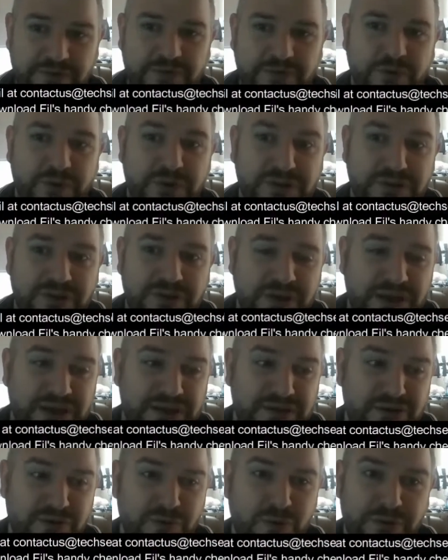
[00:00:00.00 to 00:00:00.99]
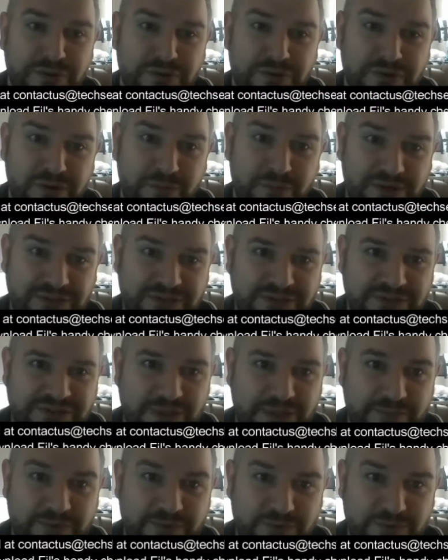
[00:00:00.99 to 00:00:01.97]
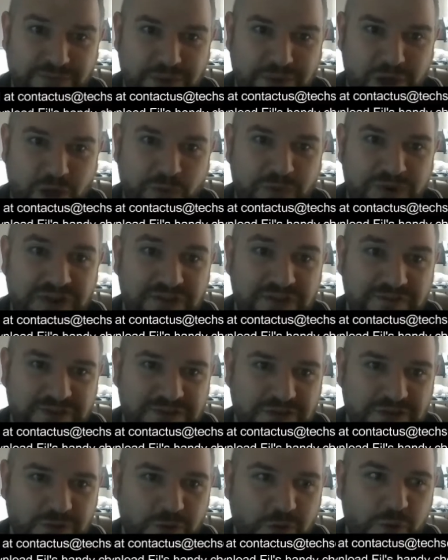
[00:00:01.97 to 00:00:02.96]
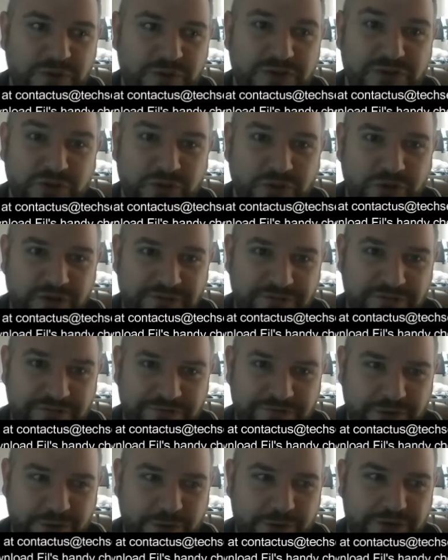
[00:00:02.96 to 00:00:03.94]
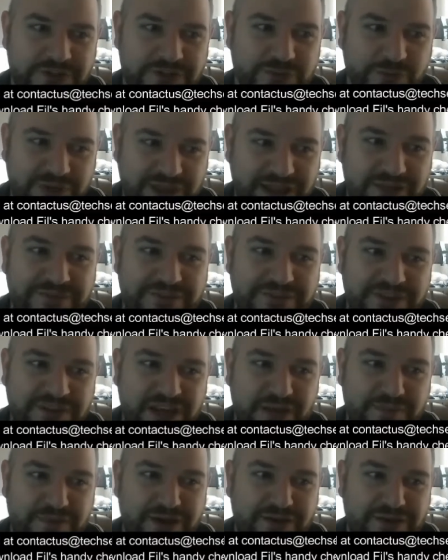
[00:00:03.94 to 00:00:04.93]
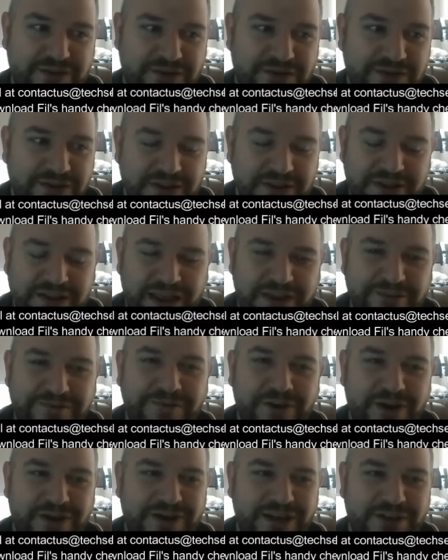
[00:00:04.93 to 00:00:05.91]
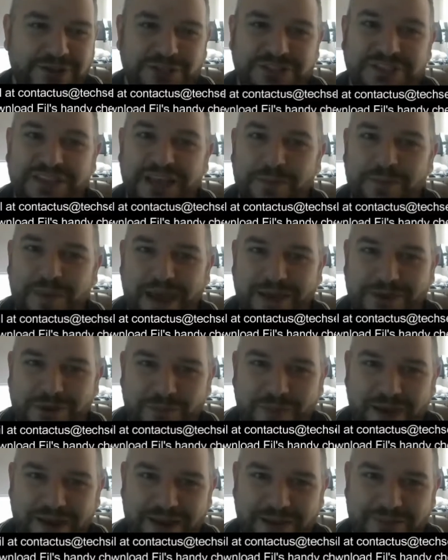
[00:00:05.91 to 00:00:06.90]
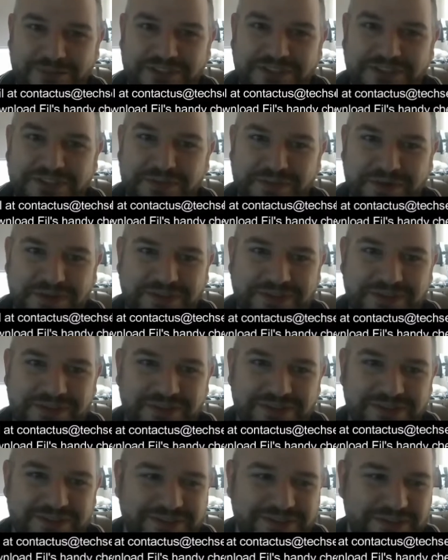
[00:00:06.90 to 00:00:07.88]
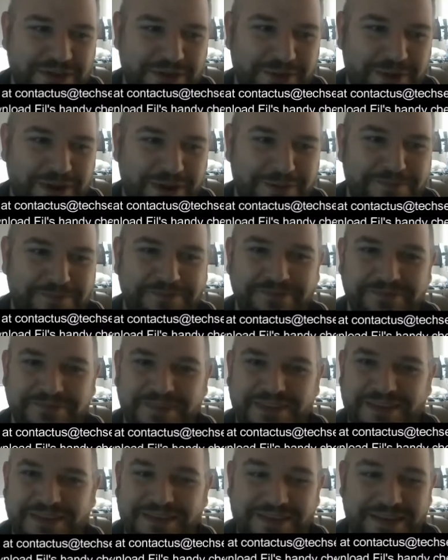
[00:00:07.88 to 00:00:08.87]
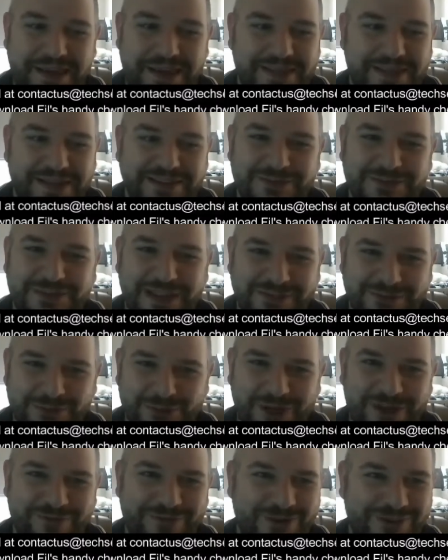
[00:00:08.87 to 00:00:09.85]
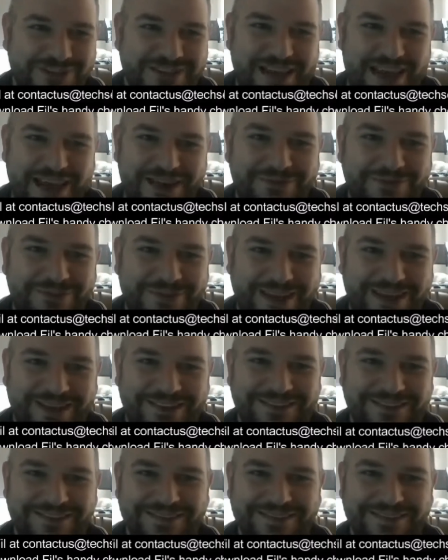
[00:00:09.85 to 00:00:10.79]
you're in the inner northern and western suburbs of Melbourne, give us a call. We do offer free audits. We love to come out and find out just how bad your backup system is. So yeah, that's all I've got to add for now.